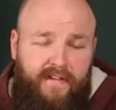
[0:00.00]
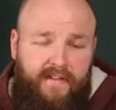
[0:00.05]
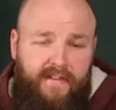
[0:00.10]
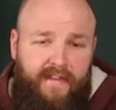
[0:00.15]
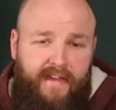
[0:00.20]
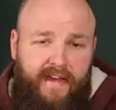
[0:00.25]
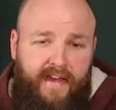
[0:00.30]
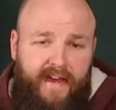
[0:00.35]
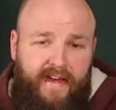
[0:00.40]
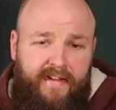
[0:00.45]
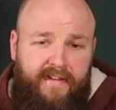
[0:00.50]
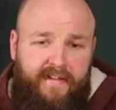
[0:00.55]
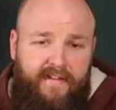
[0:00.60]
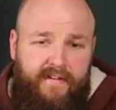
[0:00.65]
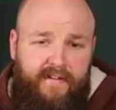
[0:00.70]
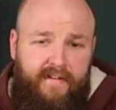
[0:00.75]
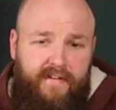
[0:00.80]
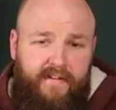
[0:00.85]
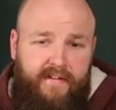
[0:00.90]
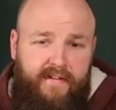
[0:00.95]
they had
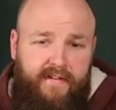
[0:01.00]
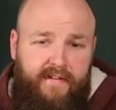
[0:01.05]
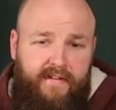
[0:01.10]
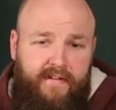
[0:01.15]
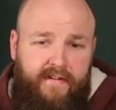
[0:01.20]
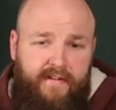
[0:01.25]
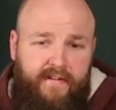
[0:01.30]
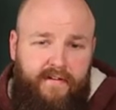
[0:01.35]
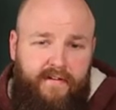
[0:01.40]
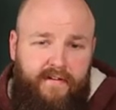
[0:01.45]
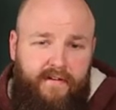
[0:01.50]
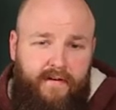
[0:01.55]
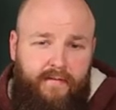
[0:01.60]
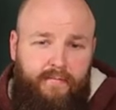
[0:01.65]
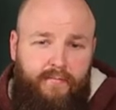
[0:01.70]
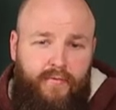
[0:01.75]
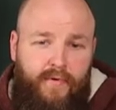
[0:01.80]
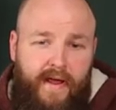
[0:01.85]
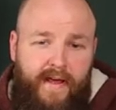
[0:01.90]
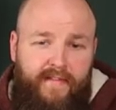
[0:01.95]
a
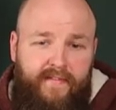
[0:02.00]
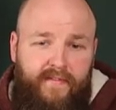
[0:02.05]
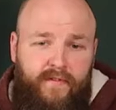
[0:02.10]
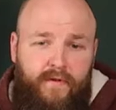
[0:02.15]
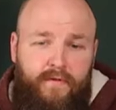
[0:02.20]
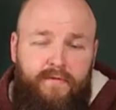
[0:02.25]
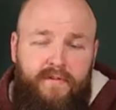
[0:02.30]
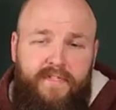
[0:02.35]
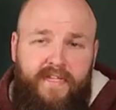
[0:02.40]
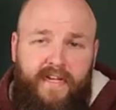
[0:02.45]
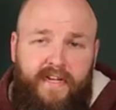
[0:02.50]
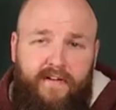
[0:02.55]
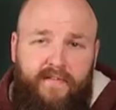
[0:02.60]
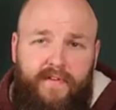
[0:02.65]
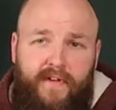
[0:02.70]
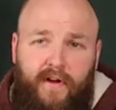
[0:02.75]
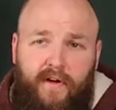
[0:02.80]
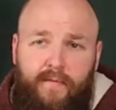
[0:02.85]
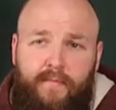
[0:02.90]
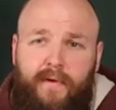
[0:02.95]
brand new state
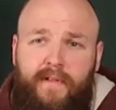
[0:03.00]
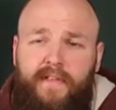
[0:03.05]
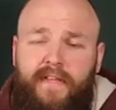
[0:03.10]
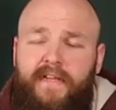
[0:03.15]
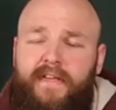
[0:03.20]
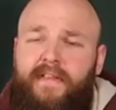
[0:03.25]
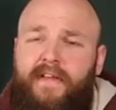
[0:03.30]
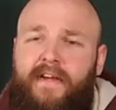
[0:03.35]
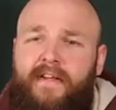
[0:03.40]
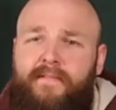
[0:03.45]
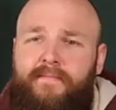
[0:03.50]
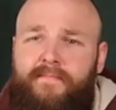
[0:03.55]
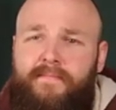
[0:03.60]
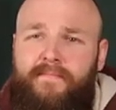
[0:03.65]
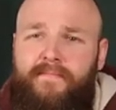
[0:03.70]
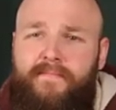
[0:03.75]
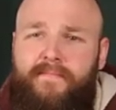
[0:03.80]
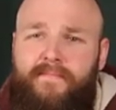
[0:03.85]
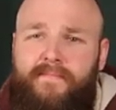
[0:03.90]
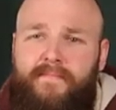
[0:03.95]
of the art bottling line.
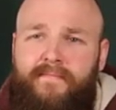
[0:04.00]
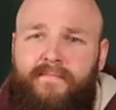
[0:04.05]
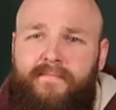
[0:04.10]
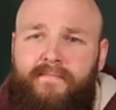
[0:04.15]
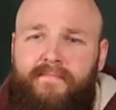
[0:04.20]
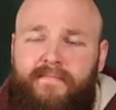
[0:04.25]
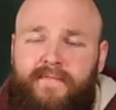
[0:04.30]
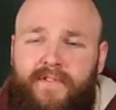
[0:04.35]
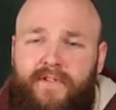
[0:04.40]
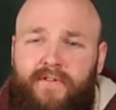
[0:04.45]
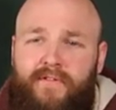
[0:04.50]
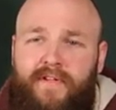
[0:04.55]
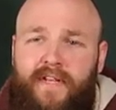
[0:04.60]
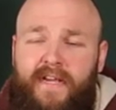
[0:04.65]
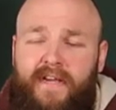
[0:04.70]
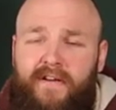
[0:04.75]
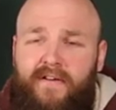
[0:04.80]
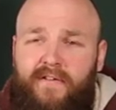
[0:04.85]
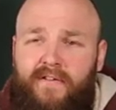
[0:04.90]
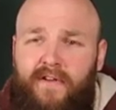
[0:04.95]
So
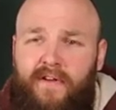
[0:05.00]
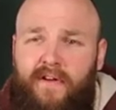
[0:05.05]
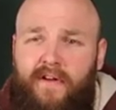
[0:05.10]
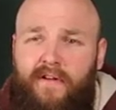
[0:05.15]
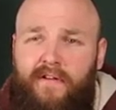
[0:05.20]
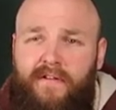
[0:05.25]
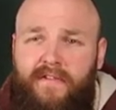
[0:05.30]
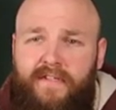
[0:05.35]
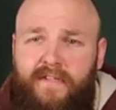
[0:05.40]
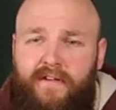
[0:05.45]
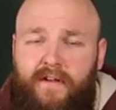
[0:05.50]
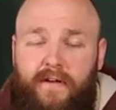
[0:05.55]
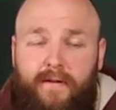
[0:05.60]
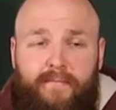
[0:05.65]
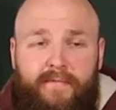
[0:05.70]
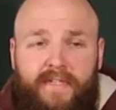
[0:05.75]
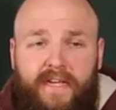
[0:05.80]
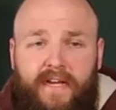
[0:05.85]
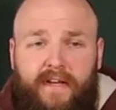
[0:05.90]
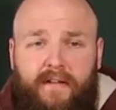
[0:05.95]
they could
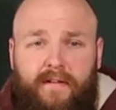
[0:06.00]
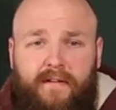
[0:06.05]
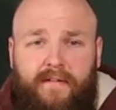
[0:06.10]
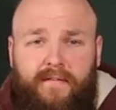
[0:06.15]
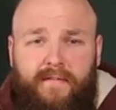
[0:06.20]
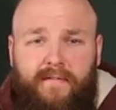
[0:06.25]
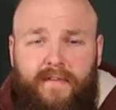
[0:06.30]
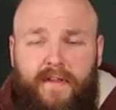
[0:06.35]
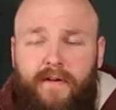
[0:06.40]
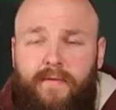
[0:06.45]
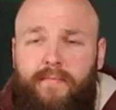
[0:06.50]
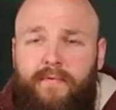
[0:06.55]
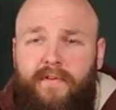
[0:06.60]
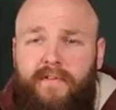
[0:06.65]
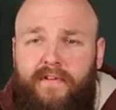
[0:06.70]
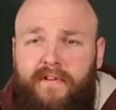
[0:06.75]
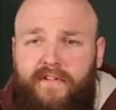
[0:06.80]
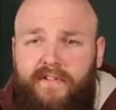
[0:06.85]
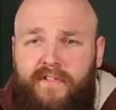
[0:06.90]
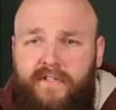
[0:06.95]
upscale their
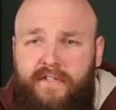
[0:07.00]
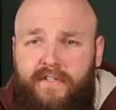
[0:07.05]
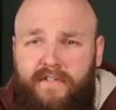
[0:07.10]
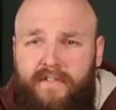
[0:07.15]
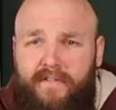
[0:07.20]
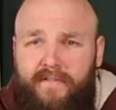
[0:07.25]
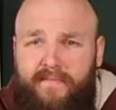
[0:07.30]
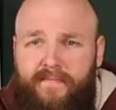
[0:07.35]
production